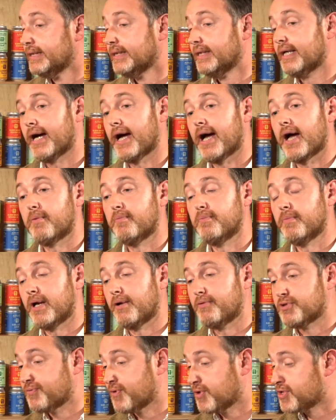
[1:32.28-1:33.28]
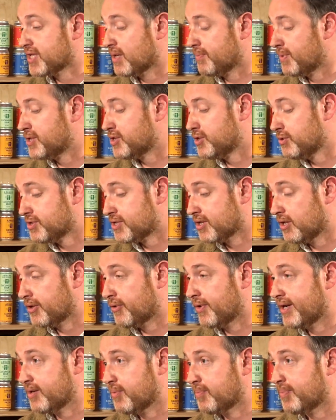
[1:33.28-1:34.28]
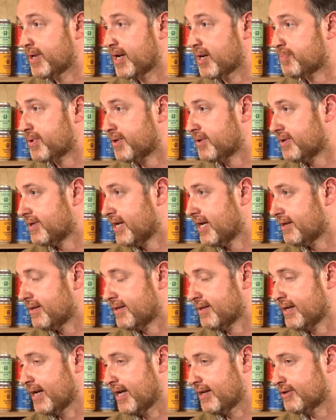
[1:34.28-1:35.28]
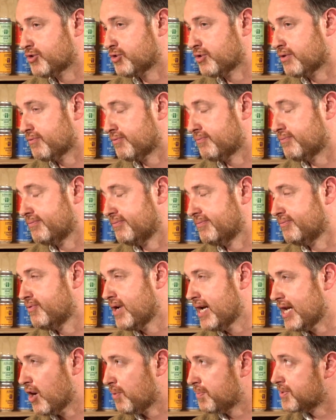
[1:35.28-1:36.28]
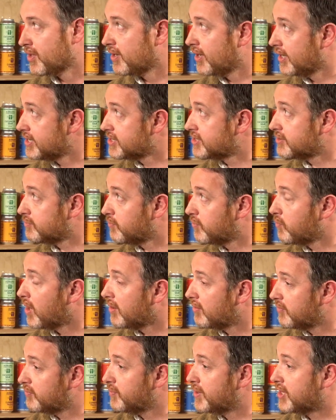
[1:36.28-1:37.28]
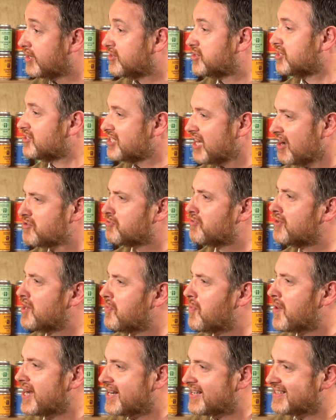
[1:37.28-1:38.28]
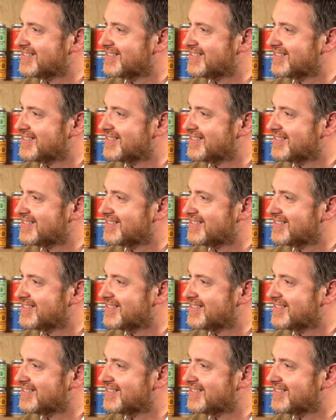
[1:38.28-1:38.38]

And it was the first time we'd used Earl Grey in a beer, but it sort of really opened our eyes to because it sounds really weird.